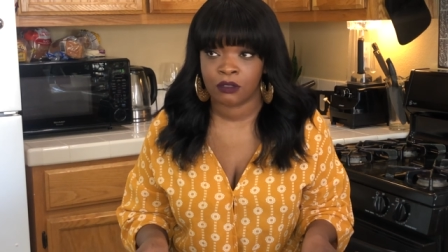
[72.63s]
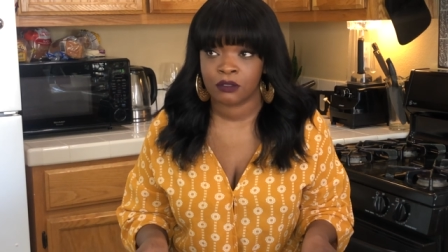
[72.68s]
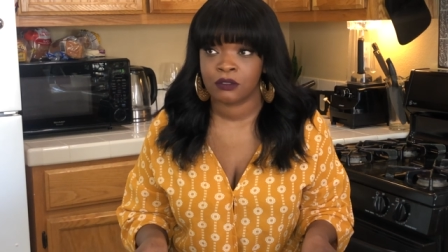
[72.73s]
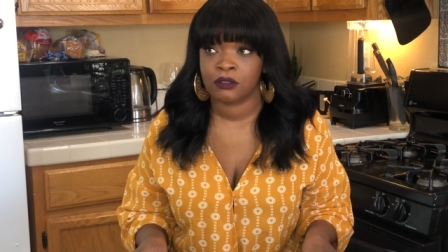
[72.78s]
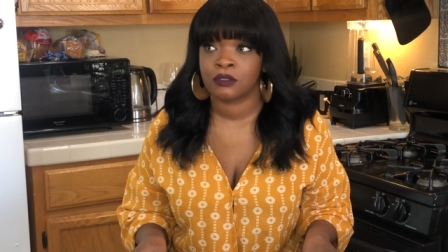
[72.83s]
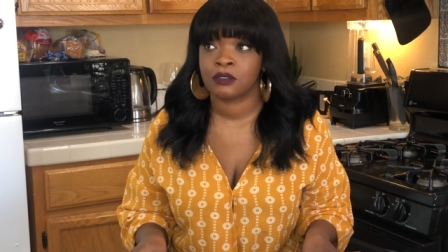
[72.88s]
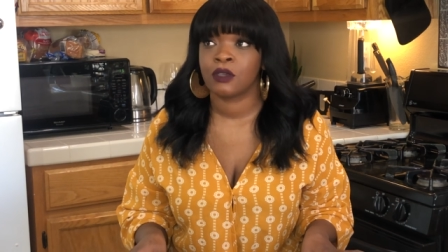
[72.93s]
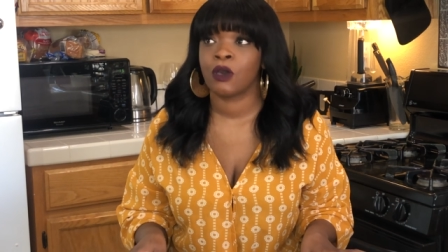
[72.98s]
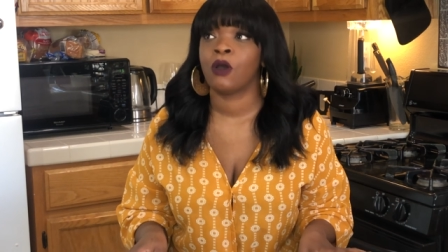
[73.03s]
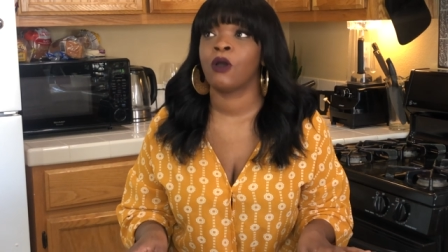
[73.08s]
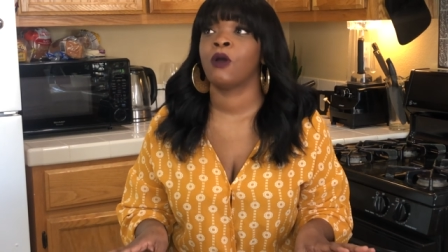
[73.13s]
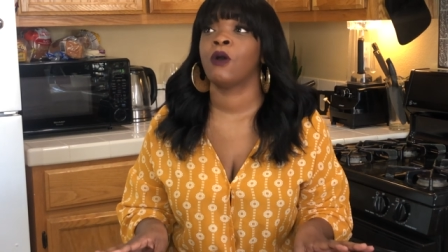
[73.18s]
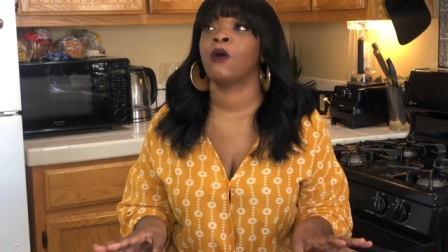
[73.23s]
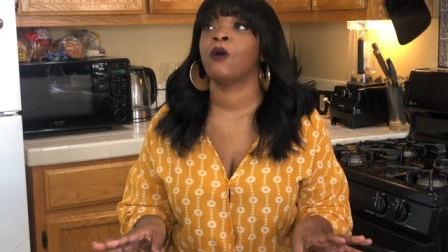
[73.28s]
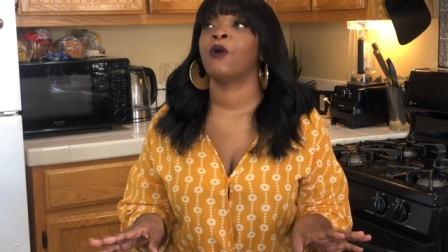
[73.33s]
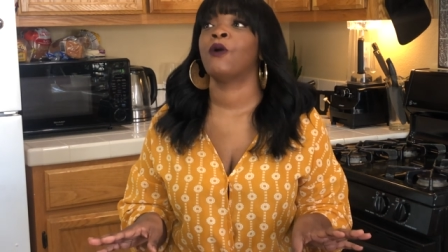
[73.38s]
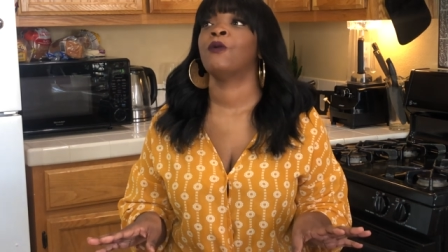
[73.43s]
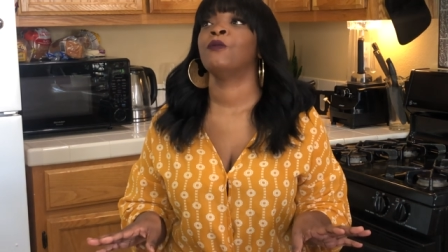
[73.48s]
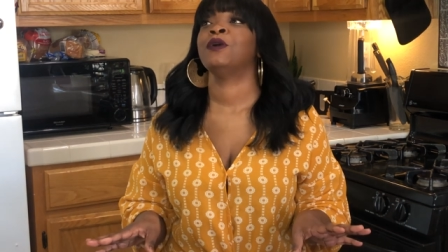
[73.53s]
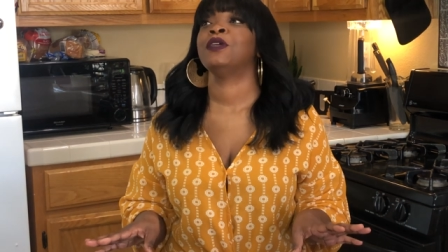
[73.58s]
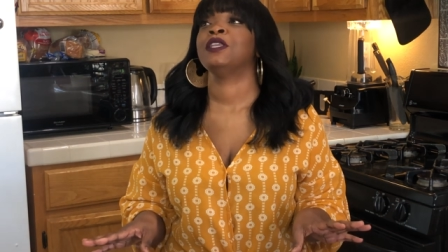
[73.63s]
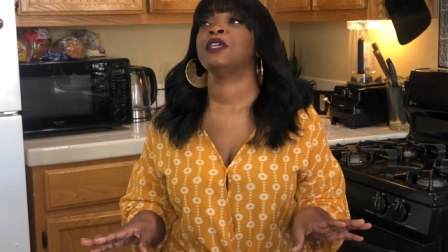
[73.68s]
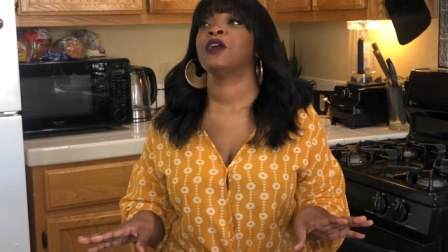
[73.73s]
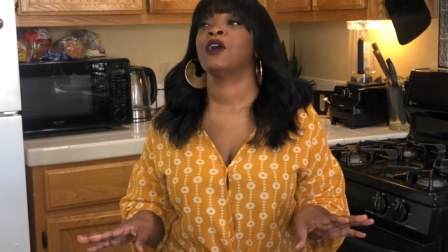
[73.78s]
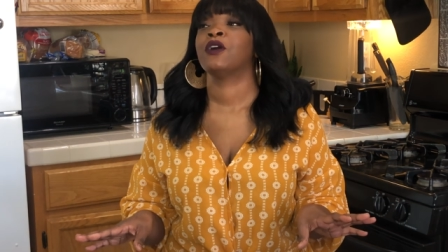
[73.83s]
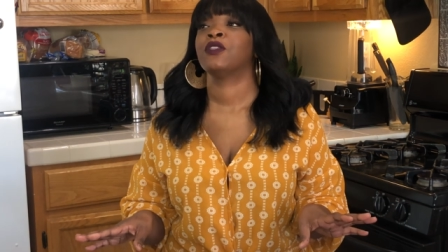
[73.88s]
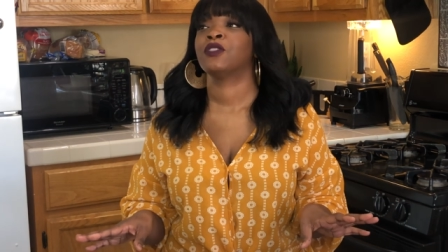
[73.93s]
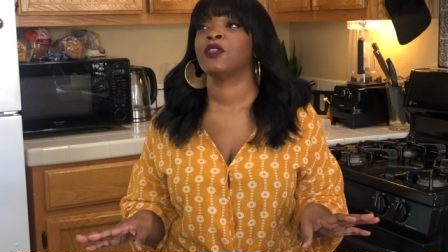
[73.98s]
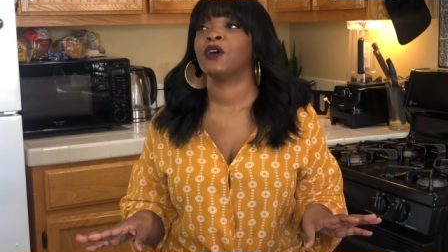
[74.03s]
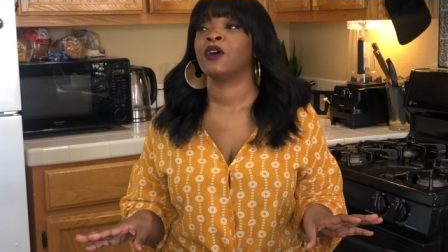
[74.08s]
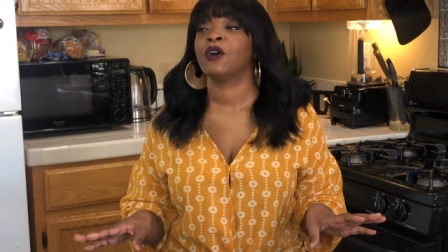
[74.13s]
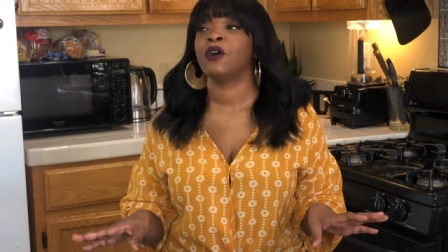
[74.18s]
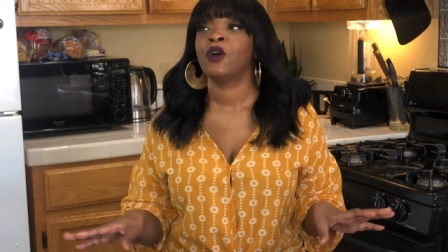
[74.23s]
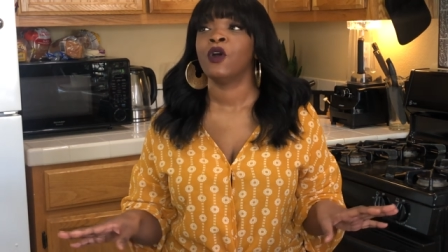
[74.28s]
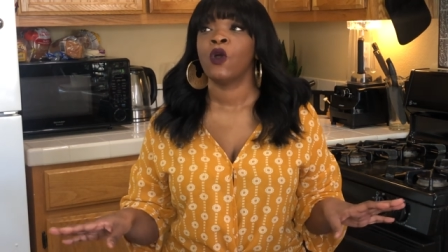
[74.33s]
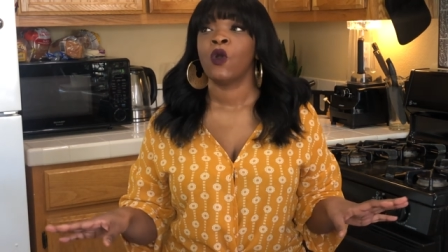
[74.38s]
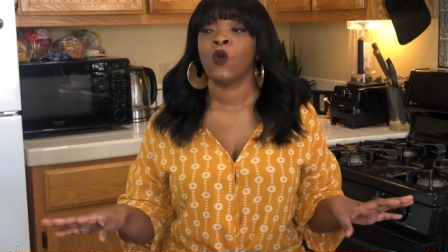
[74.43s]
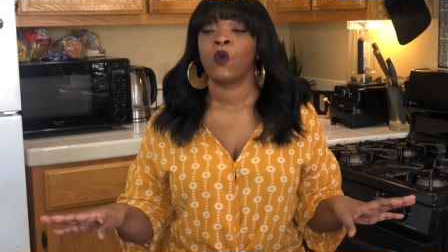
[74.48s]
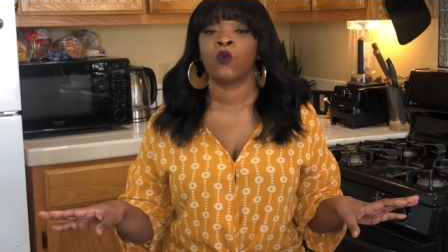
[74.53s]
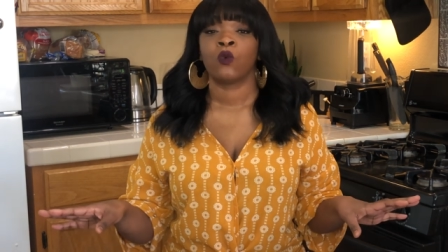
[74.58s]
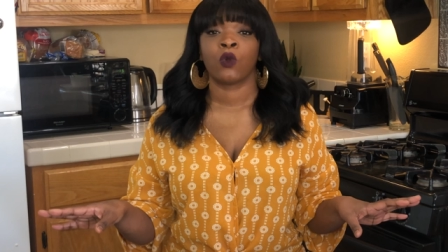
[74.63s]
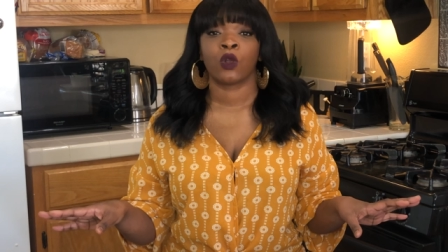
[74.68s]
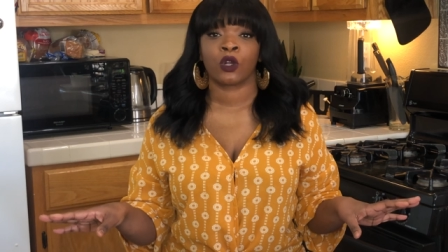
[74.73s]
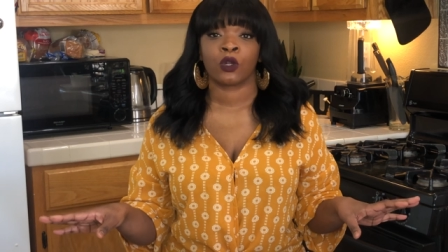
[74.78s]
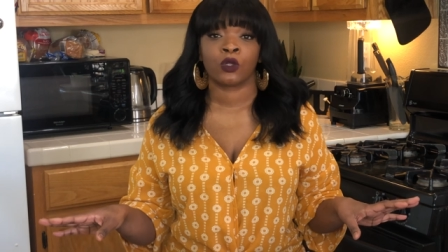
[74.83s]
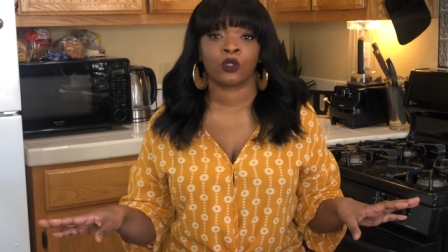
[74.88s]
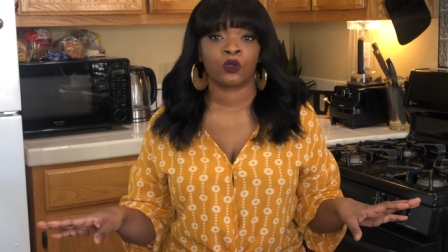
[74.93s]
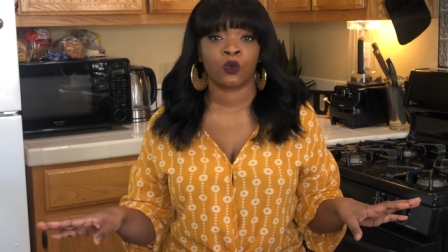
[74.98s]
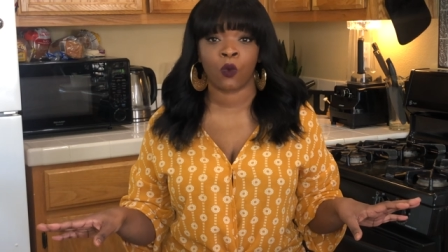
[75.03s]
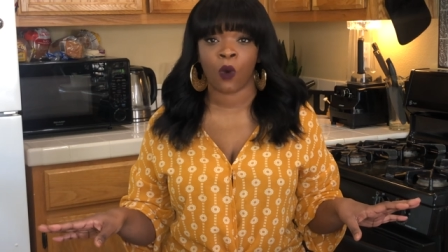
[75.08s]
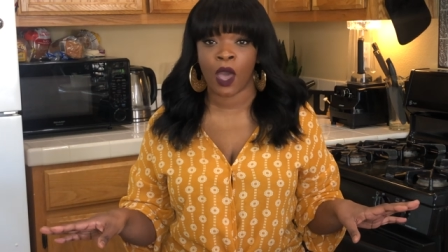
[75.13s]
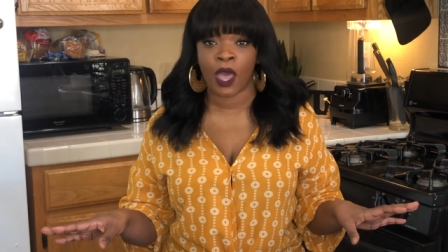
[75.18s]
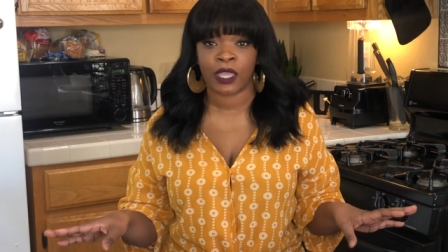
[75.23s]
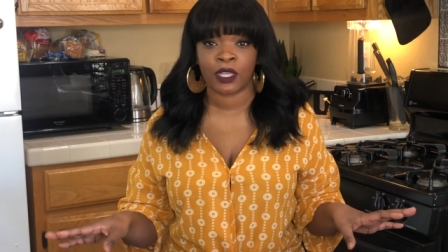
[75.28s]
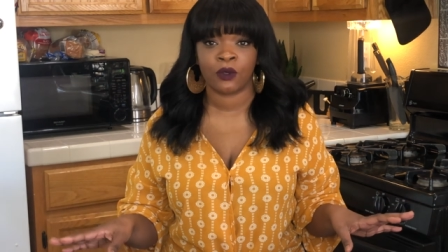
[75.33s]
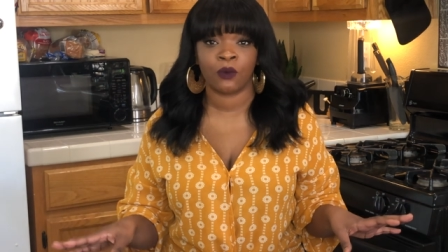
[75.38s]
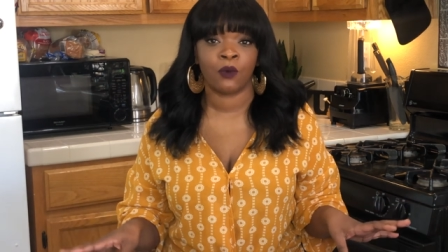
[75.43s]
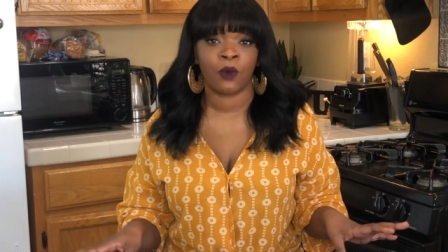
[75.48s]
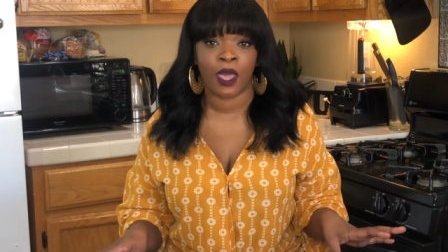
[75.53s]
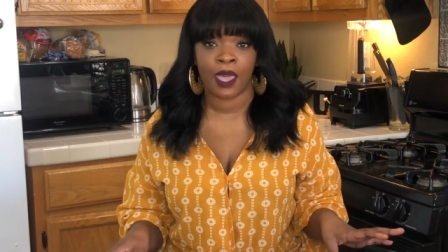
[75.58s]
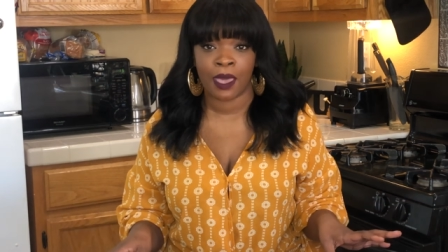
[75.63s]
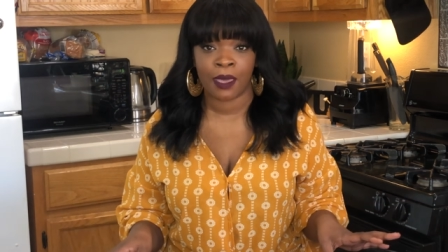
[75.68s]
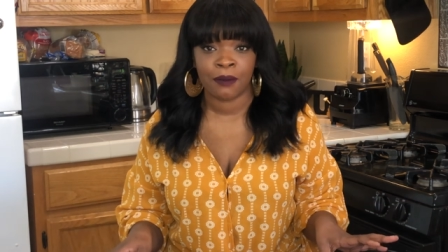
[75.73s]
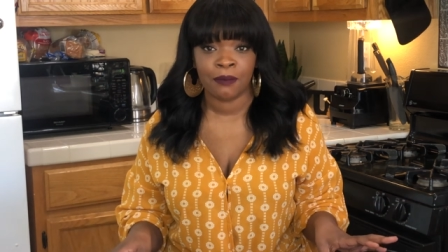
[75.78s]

so many on the World Wide Web,